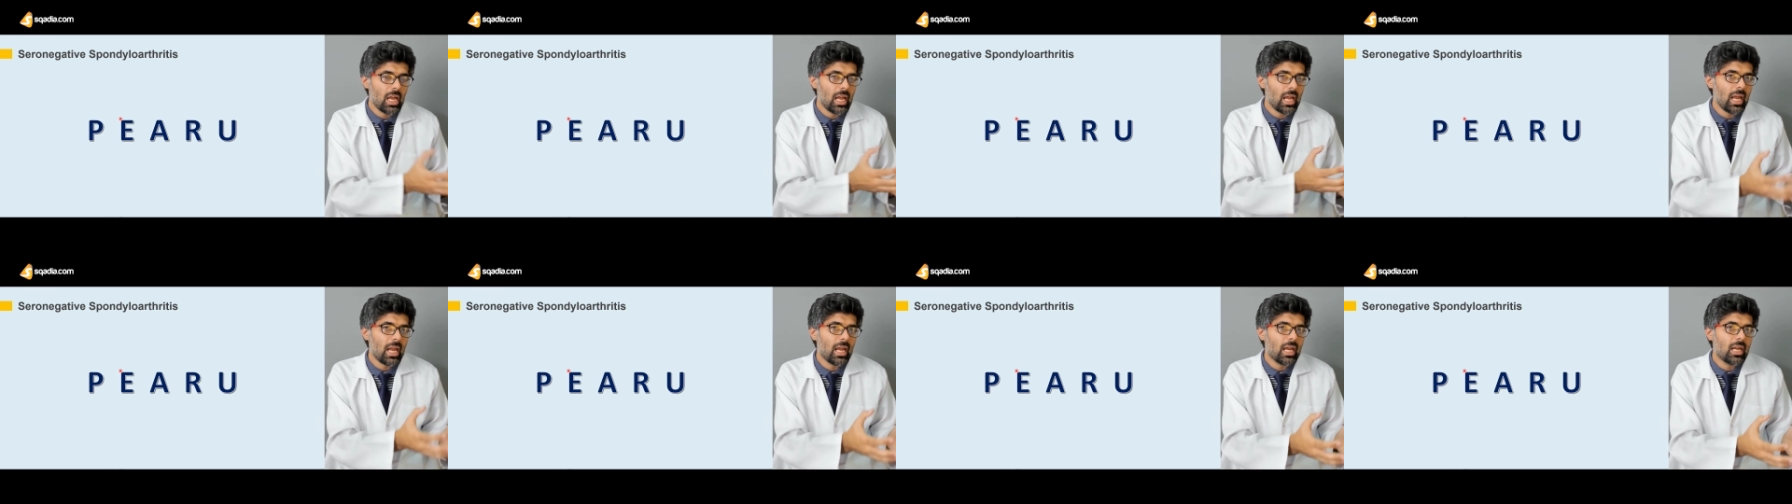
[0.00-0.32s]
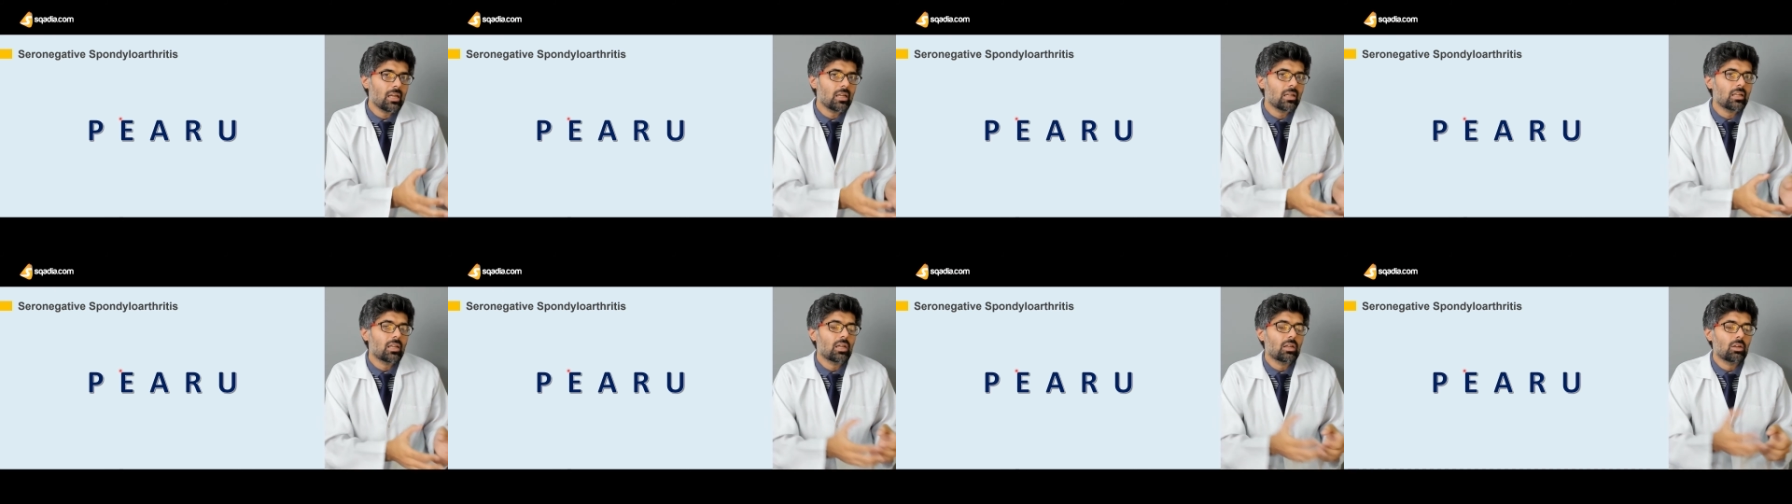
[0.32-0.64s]

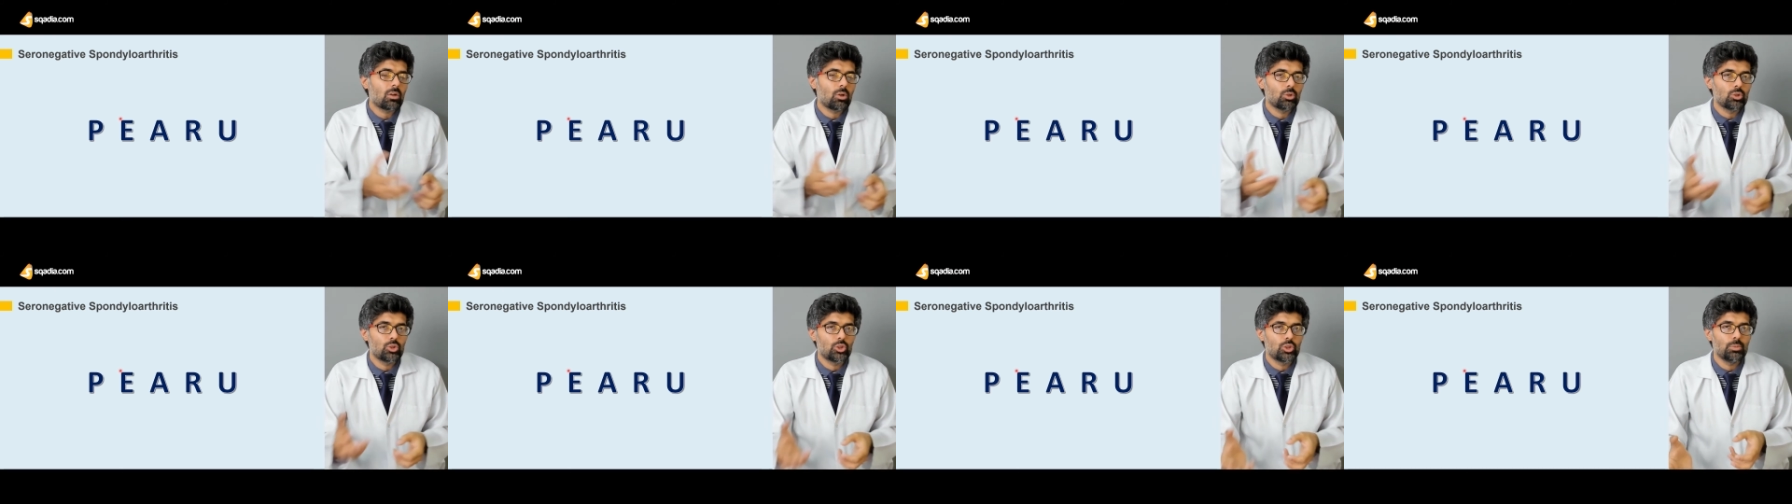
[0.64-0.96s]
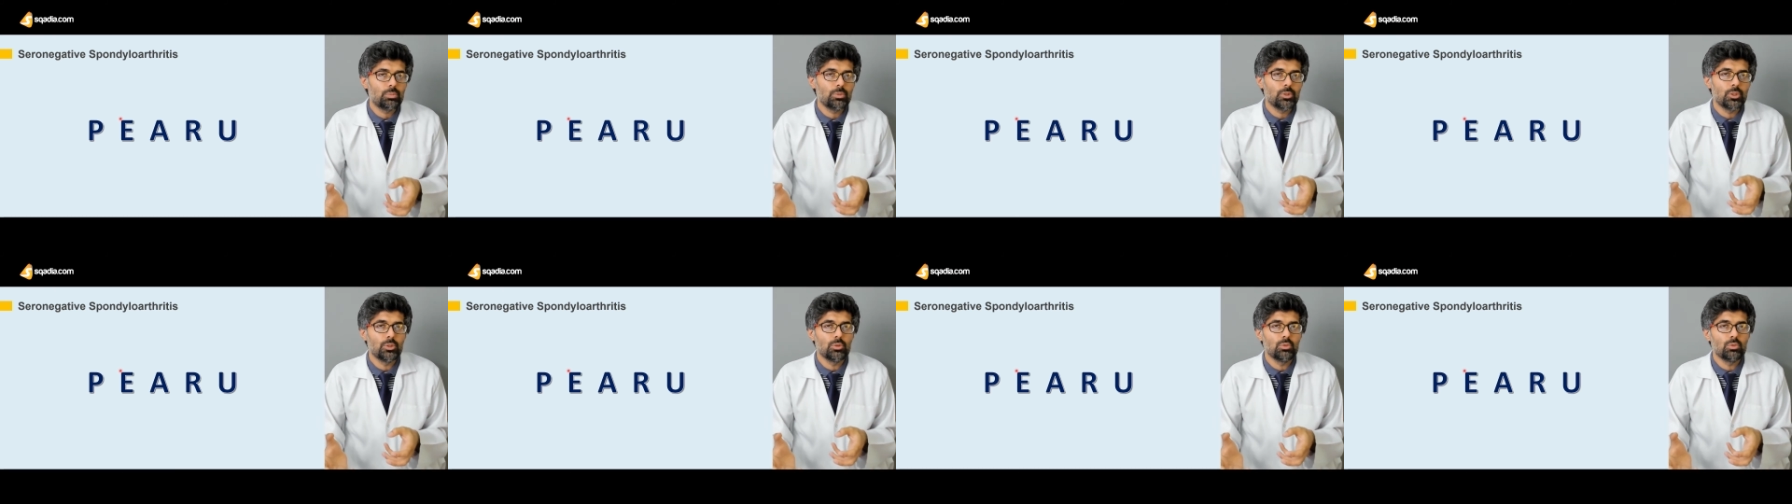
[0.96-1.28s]
and can also
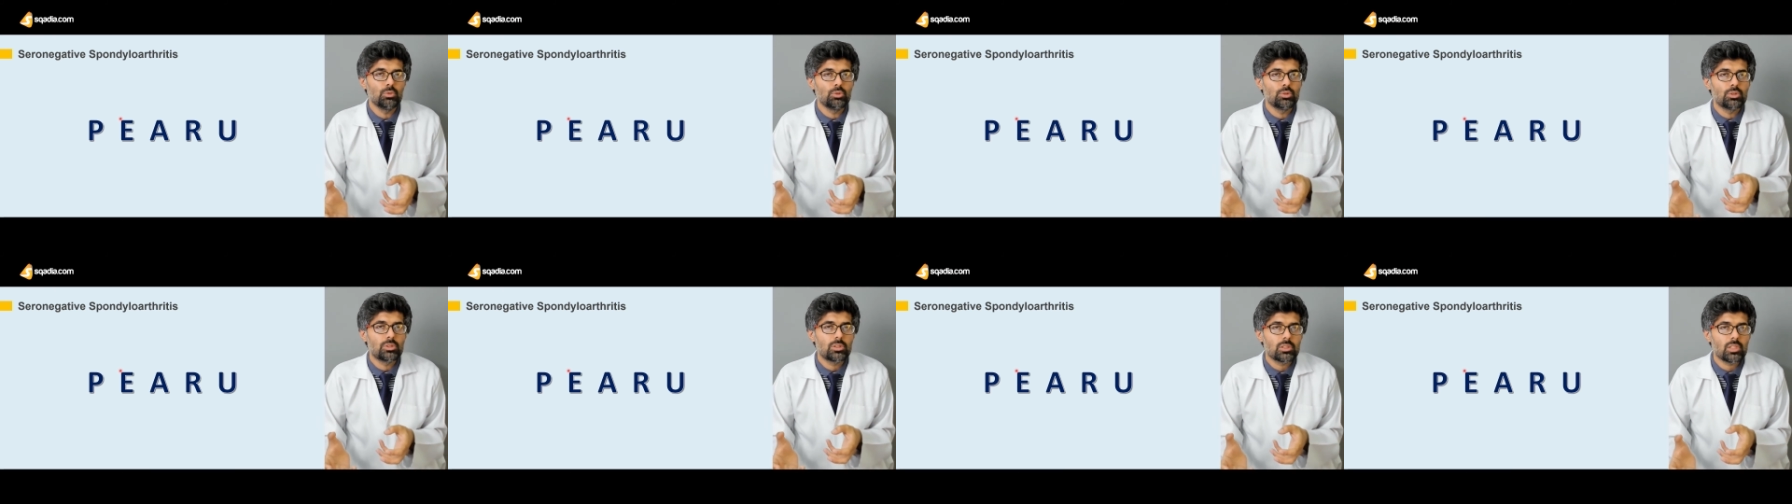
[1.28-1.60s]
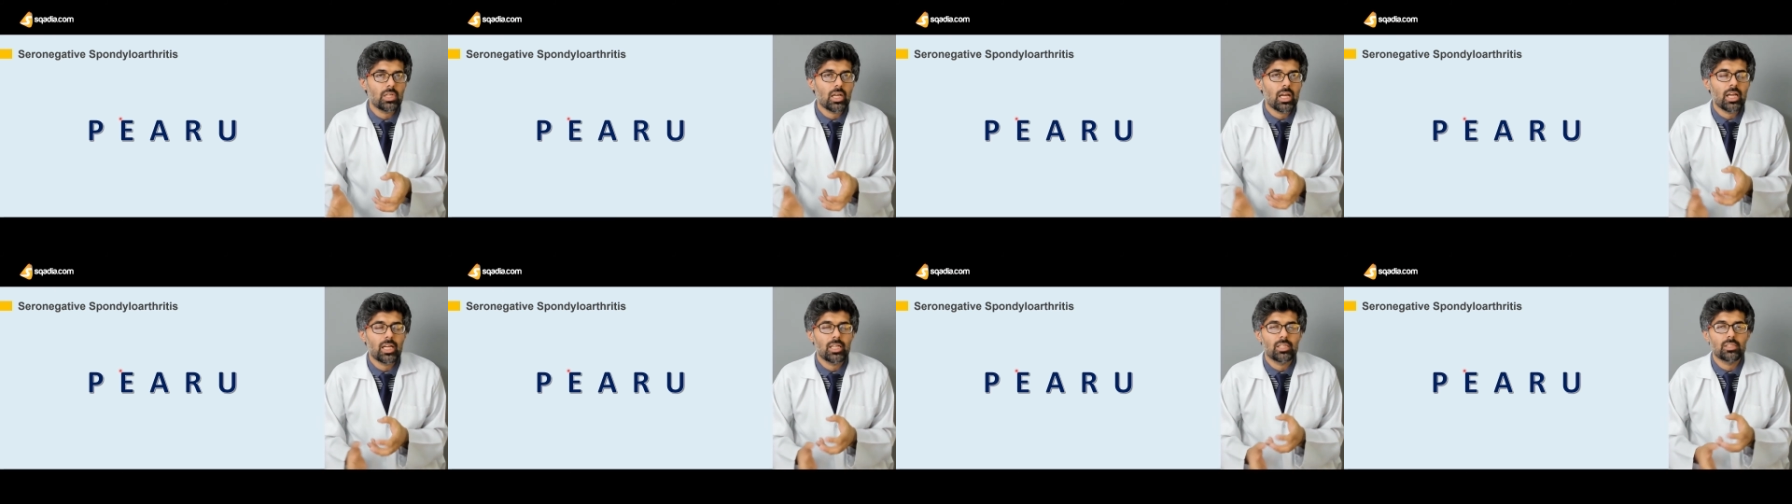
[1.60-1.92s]
be used
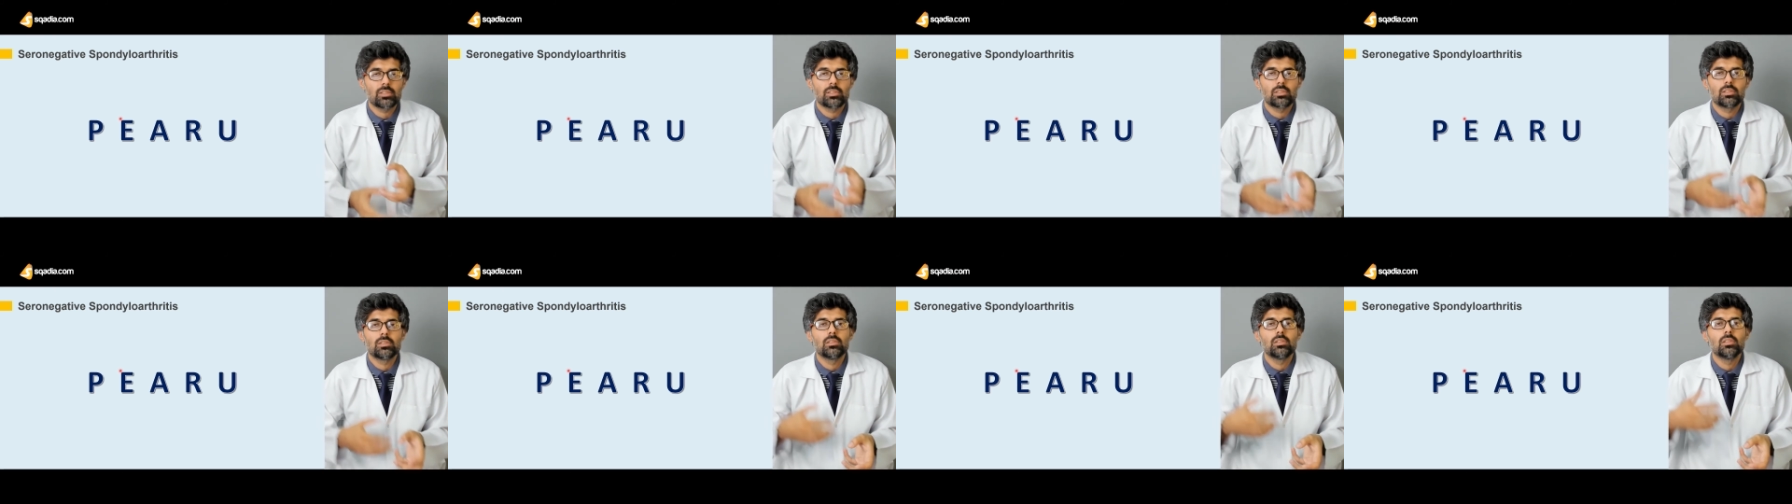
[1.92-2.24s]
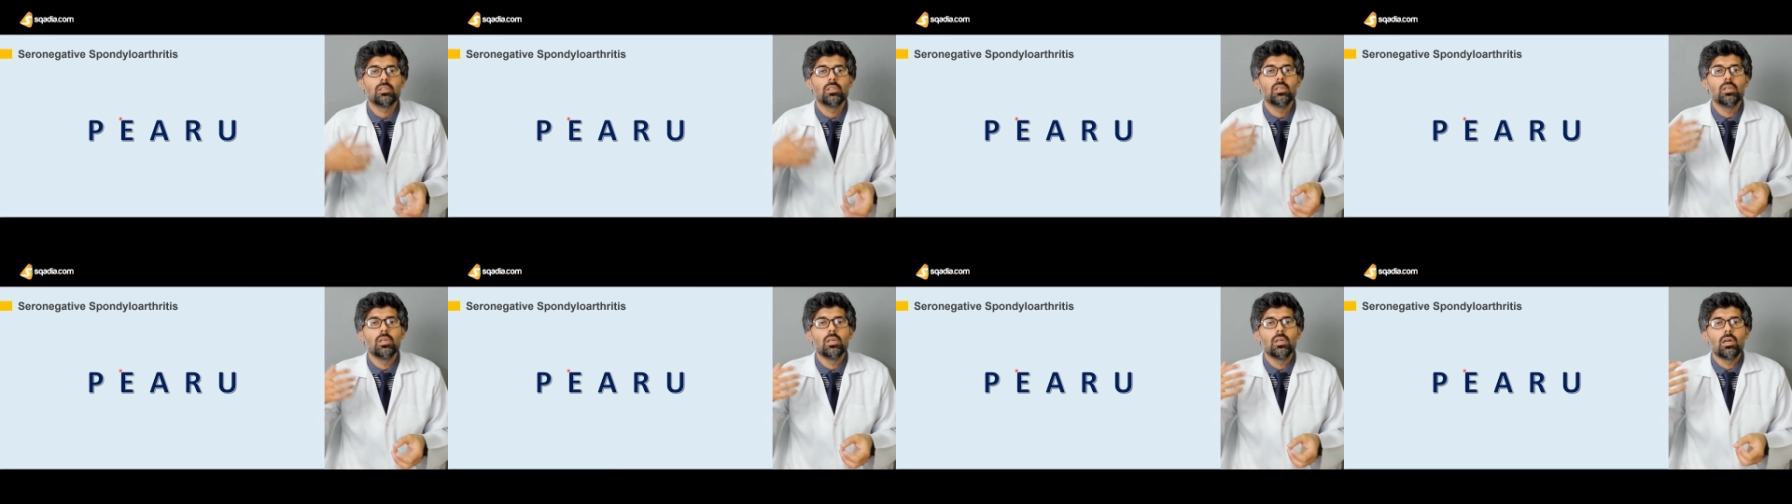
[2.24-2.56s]
as
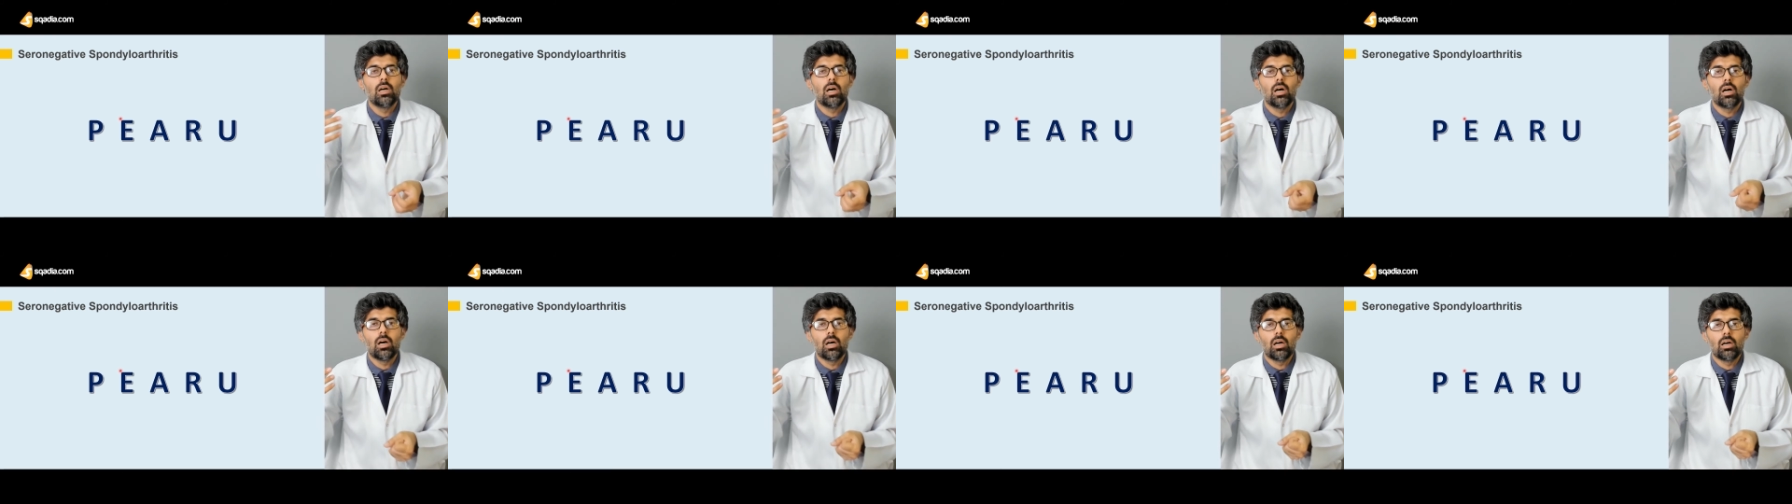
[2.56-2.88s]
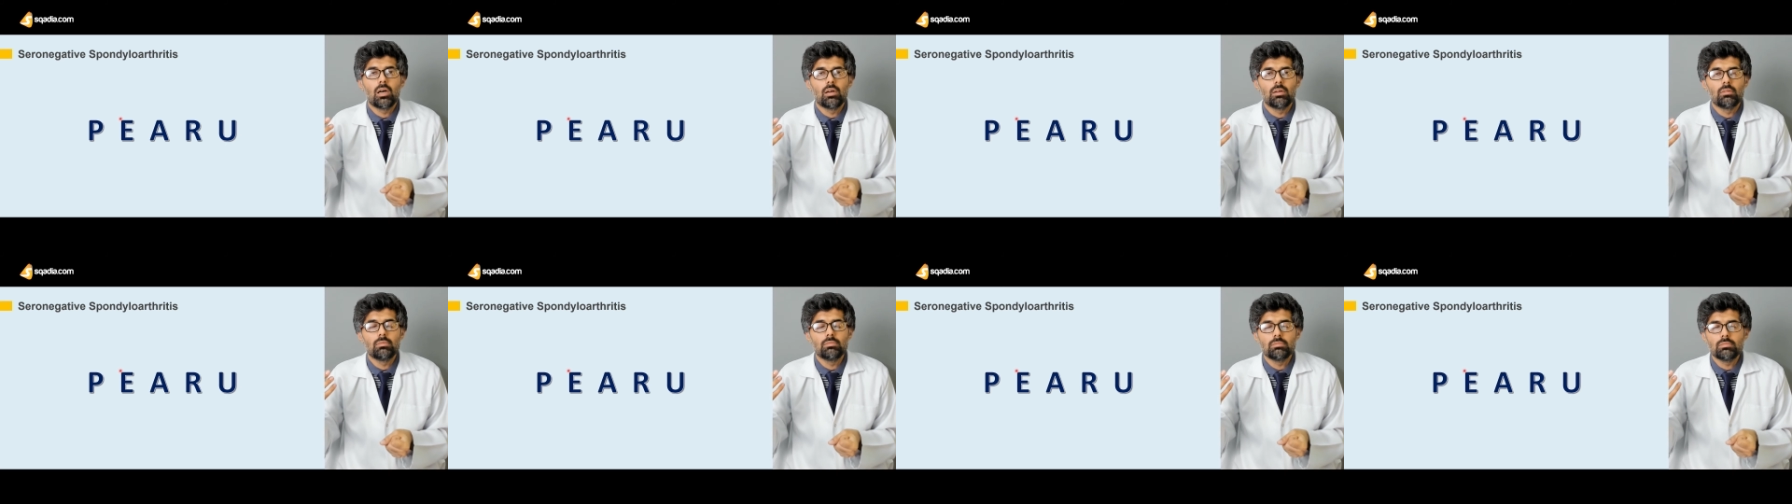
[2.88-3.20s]

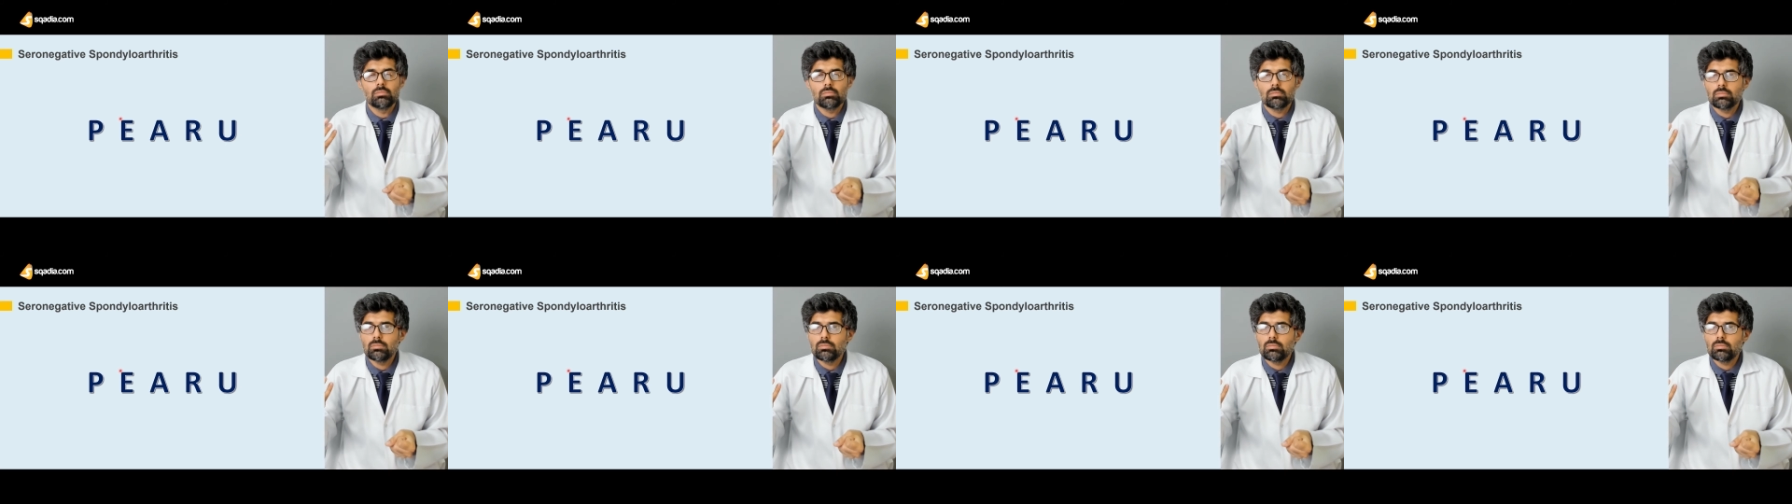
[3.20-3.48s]
to